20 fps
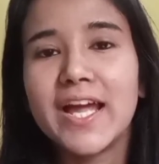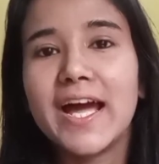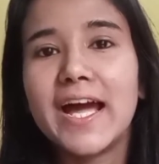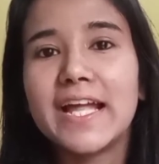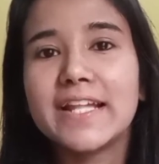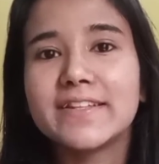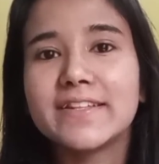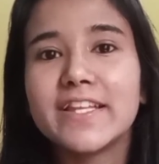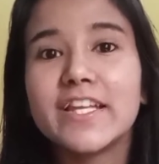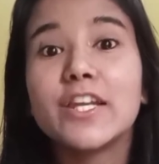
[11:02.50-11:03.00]

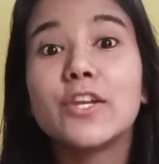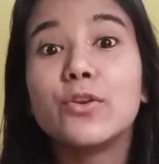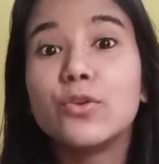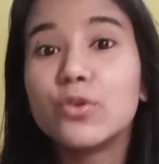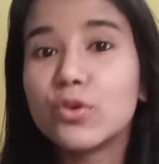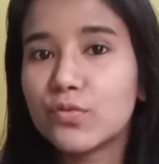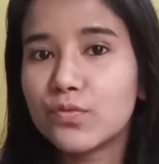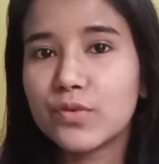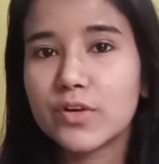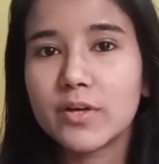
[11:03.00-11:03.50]
and then
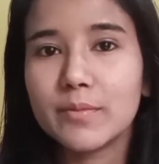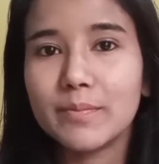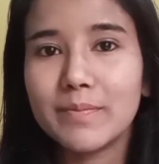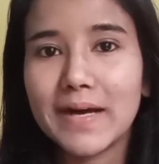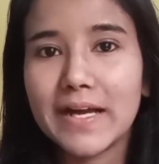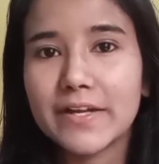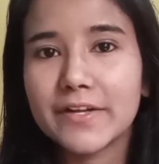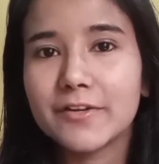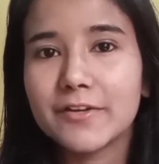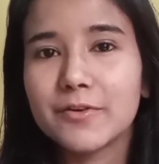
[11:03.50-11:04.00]
look for a
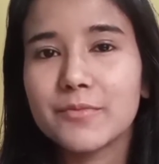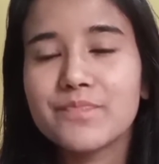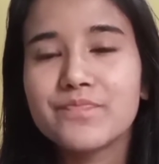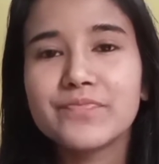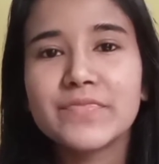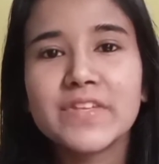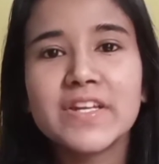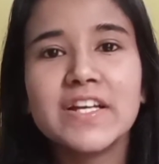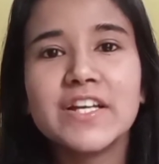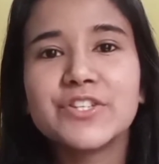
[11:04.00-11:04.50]
partner.
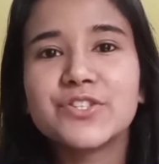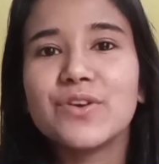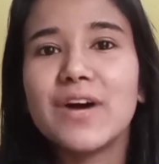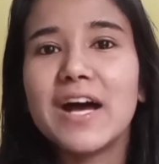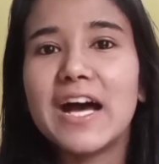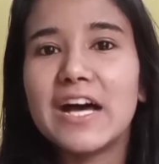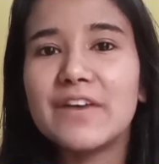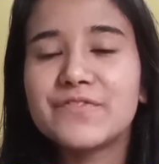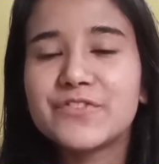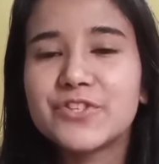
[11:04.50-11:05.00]
So
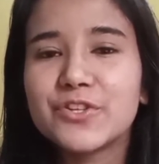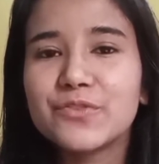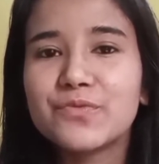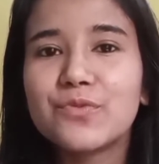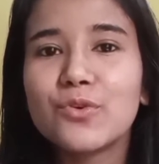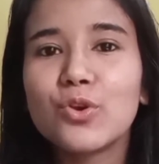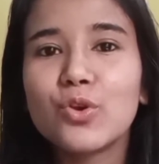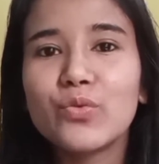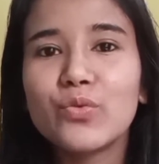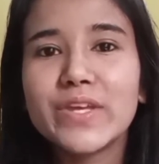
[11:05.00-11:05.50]
after
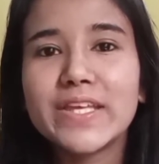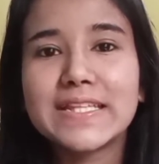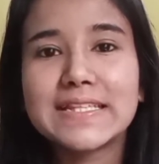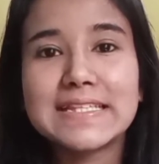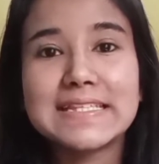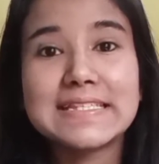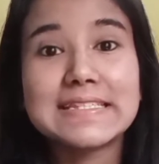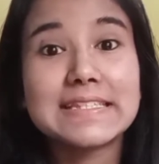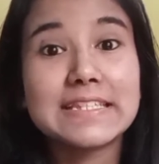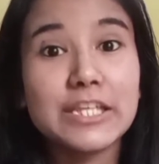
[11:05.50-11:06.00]
following
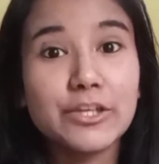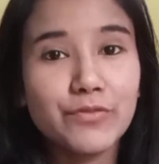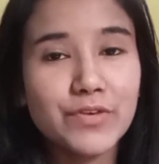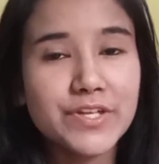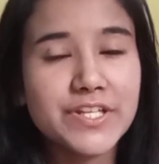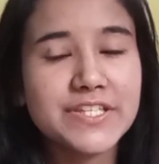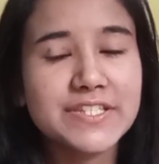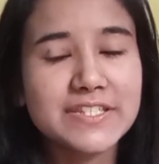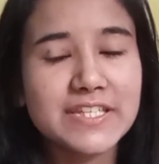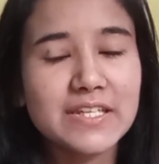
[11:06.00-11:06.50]
these
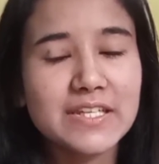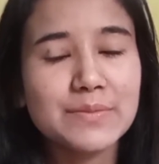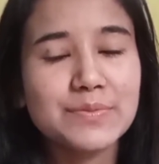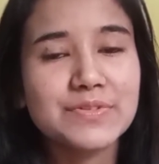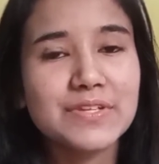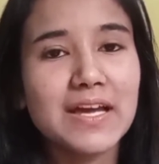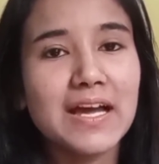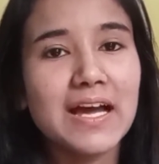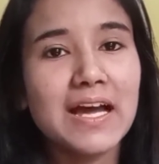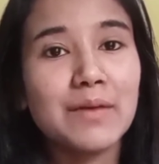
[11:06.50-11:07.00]
given
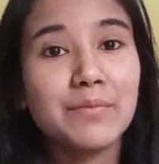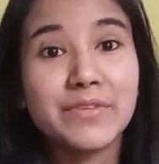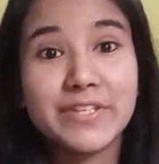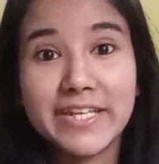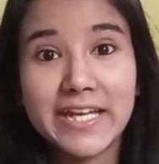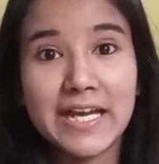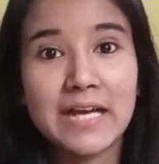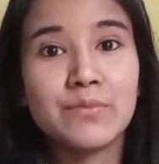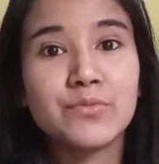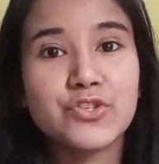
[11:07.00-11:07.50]
steps, I'm
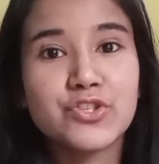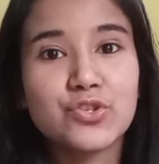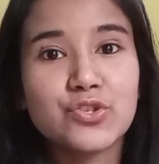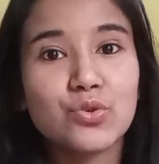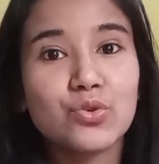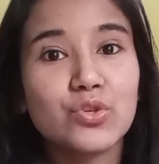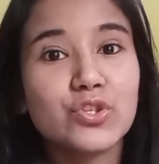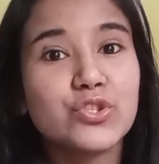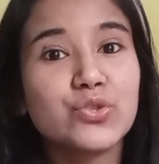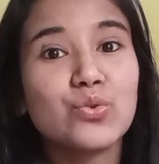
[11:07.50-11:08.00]
damn
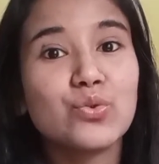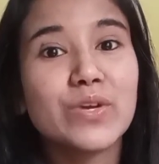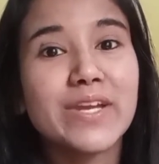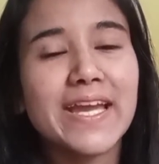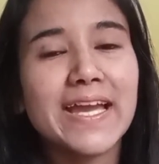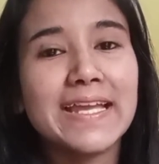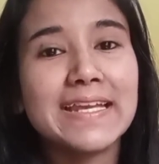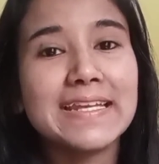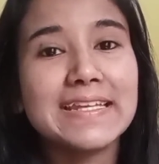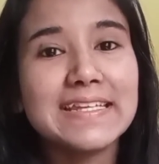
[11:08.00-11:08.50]
sure you
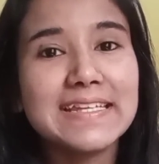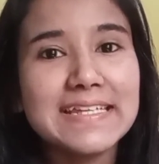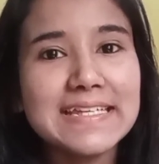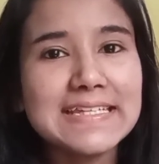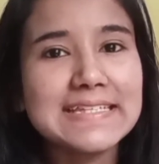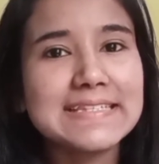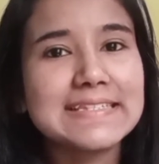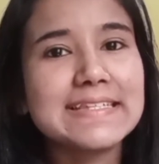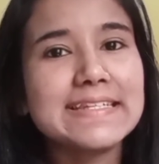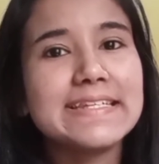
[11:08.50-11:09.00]
can
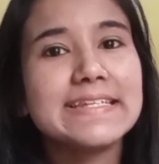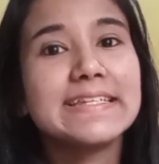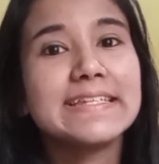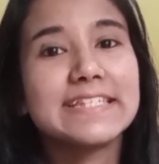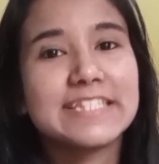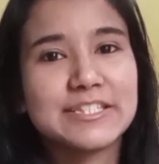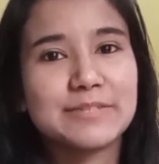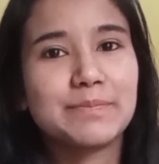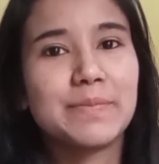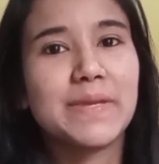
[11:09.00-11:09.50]
easily
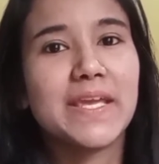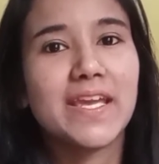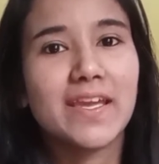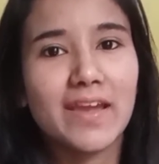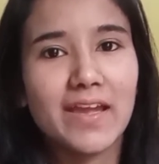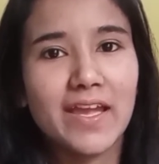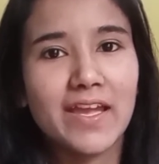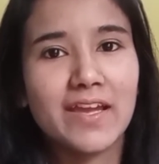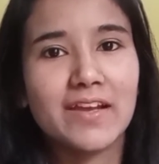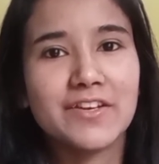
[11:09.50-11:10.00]

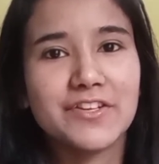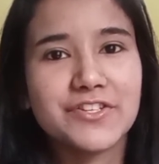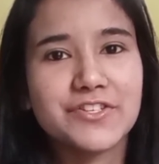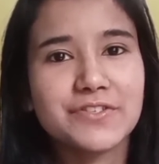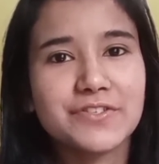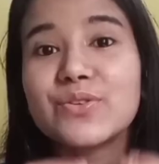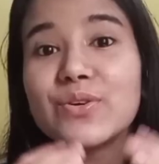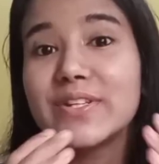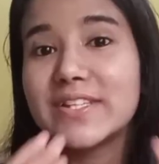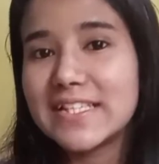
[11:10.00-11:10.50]
speak English.
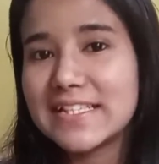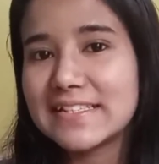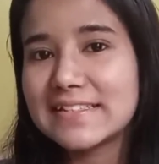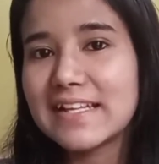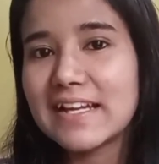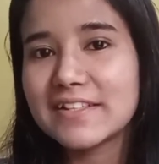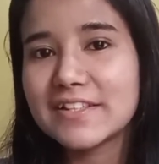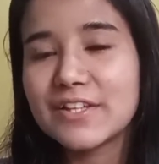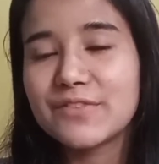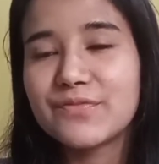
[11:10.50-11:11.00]
So these
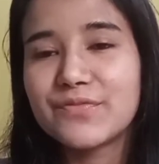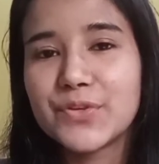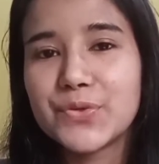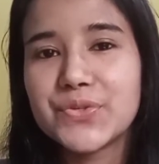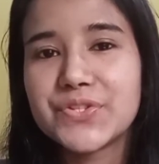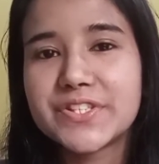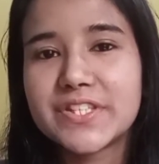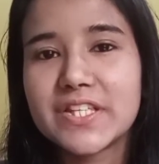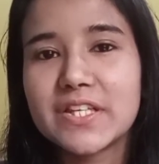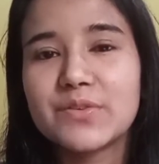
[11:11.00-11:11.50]
are the few
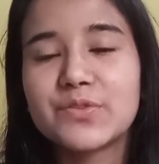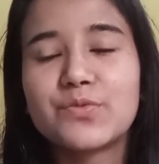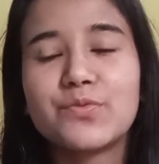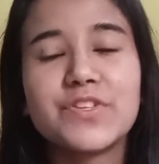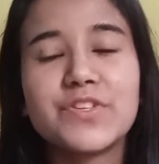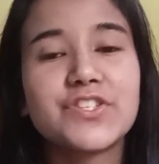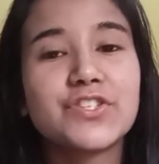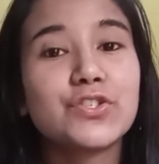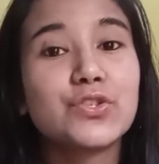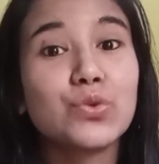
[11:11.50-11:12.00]
steps
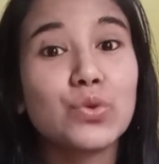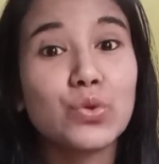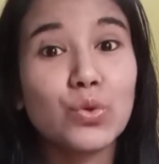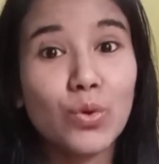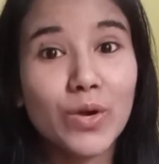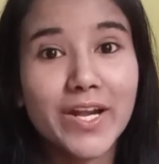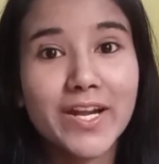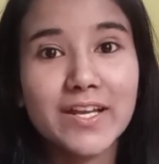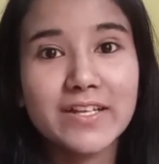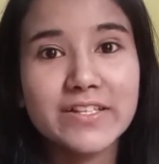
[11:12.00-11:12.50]
which do
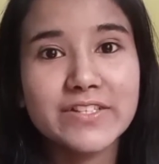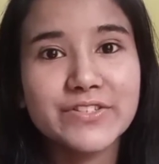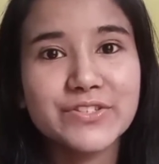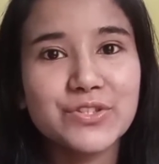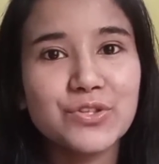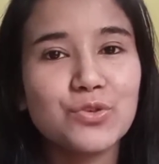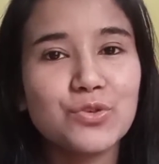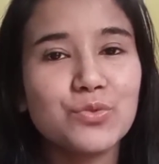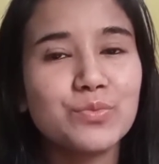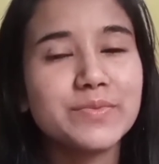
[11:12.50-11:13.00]
not
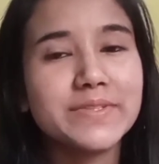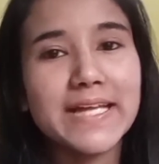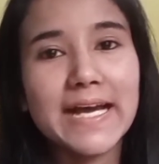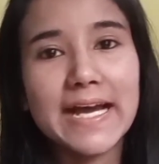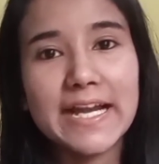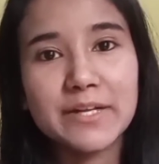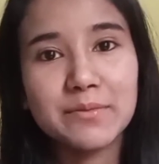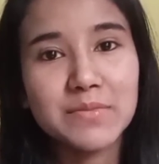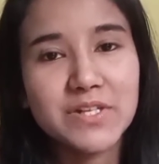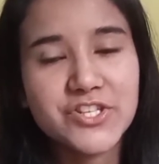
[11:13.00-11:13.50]
consume
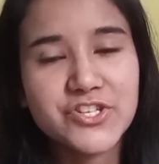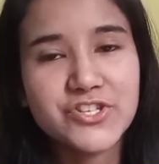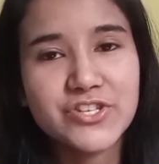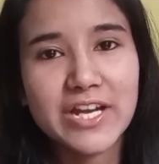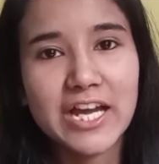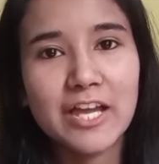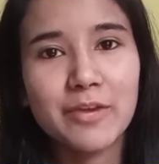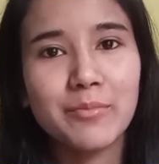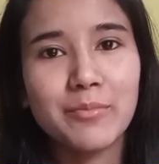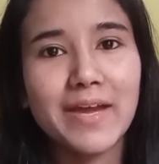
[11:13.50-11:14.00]
that much
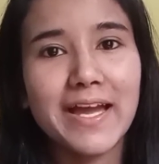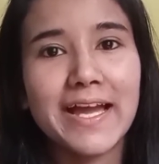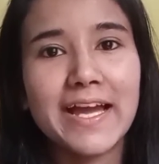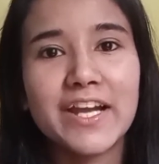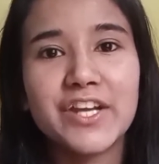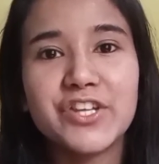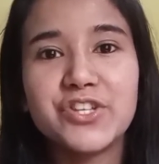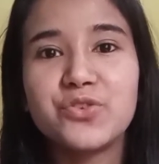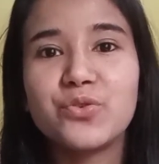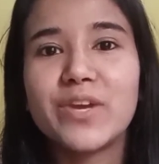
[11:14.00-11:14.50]
time,
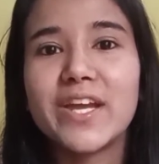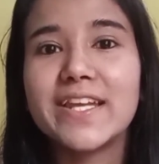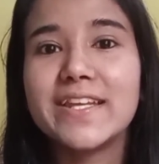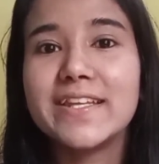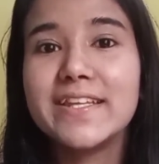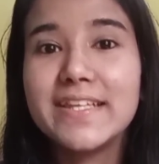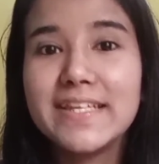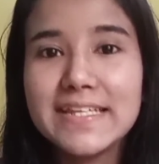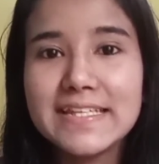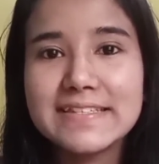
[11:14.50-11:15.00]
and you
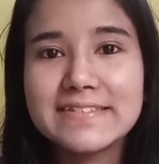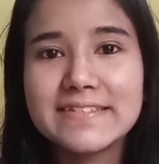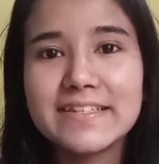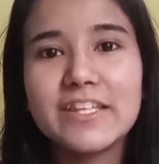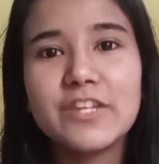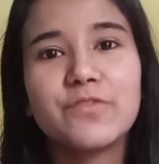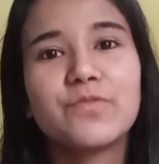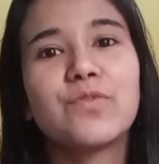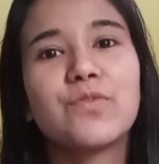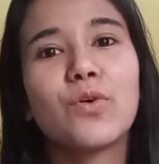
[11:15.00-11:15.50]
can
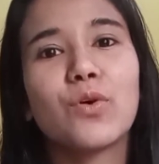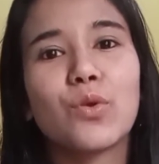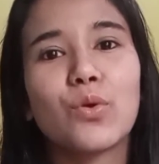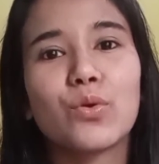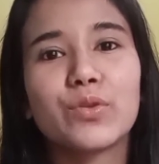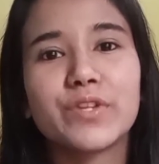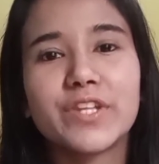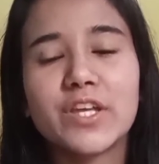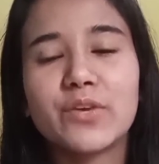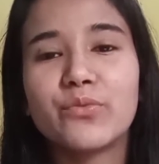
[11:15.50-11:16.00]
easily
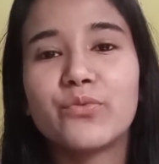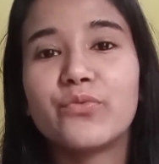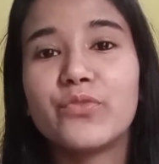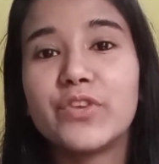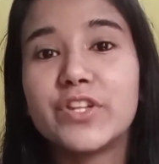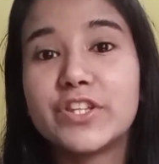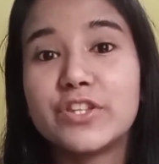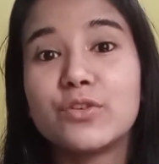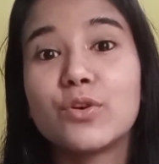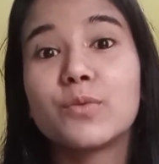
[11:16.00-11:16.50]
follow them
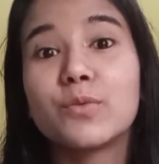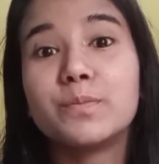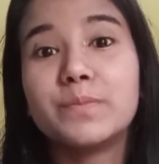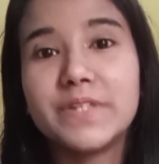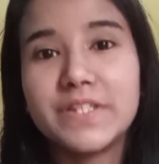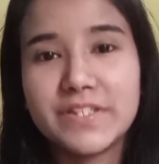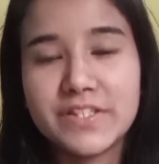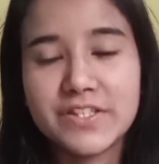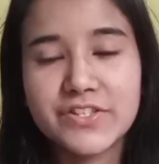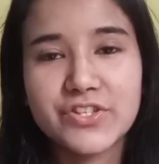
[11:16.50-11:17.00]
with your
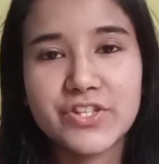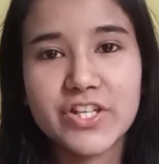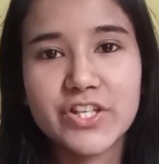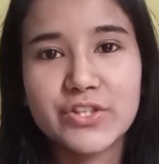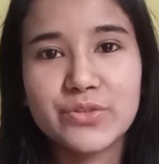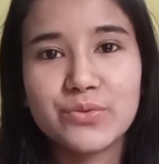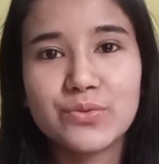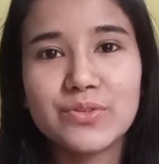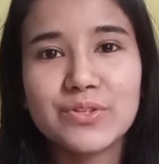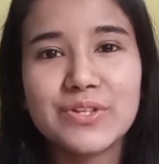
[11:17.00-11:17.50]
busy
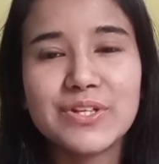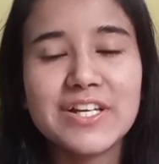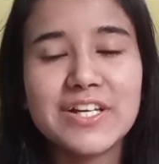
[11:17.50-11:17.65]
schedule.